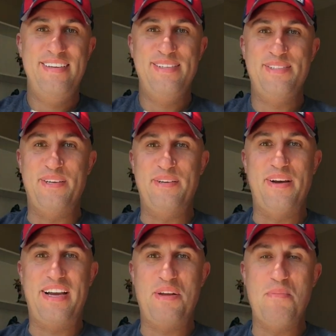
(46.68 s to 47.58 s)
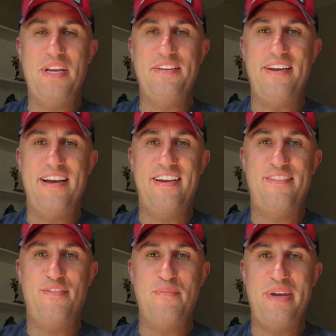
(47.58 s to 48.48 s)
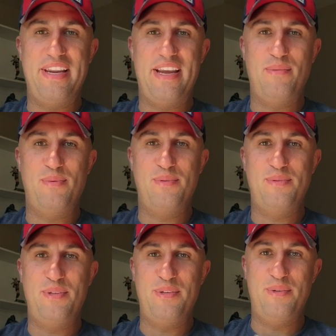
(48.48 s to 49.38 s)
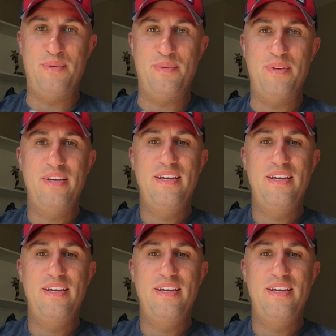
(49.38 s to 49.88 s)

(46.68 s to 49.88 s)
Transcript: So I commend you guys for being able to